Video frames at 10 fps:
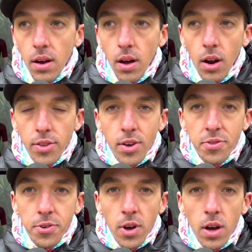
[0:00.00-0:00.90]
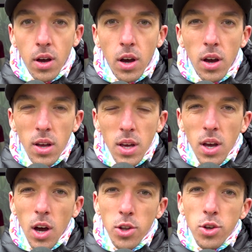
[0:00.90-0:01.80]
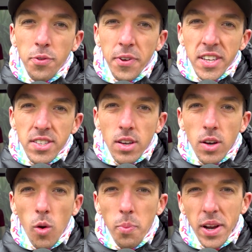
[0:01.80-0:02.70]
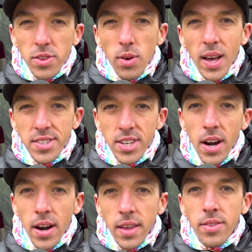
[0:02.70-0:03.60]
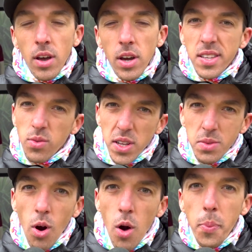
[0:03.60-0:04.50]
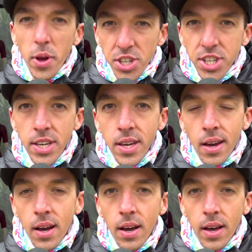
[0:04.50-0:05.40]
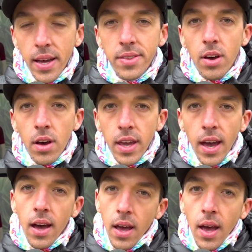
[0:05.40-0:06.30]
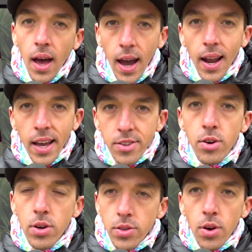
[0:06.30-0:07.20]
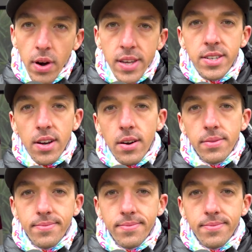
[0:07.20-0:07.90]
a lot of new things compared to last year, and uh, it was more punchy. Uh, and uh, yeah, I like the the race here.